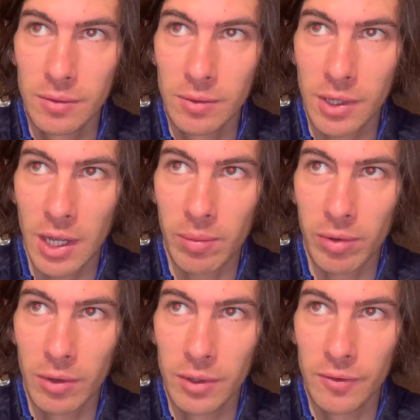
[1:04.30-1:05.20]

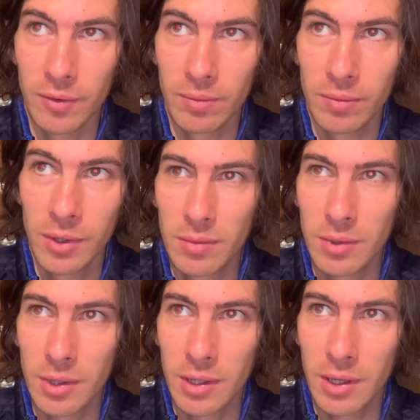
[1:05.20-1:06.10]
capitalism
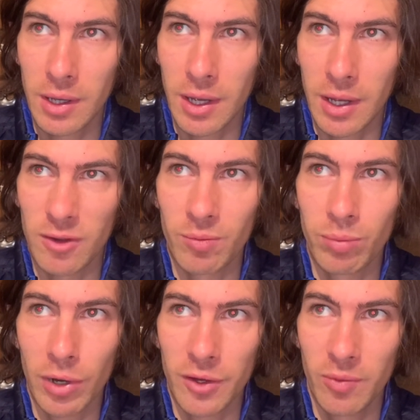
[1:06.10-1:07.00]
has
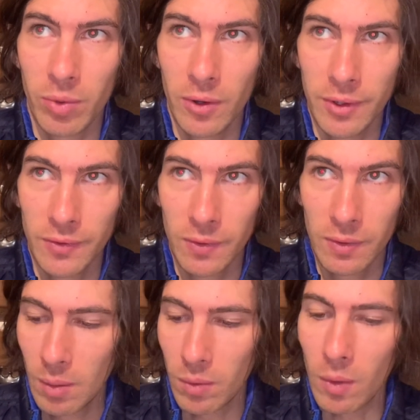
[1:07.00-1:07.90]
price points.
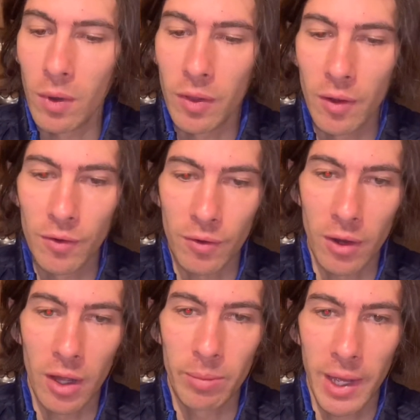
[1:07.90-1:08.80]
But when those are
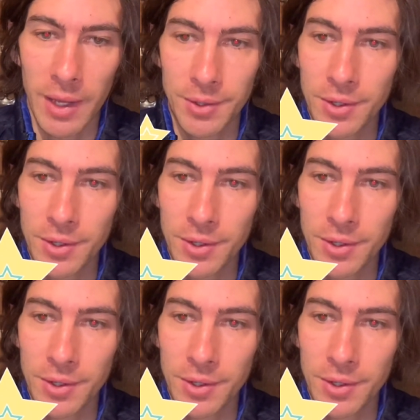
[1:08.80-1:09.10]
unmatched,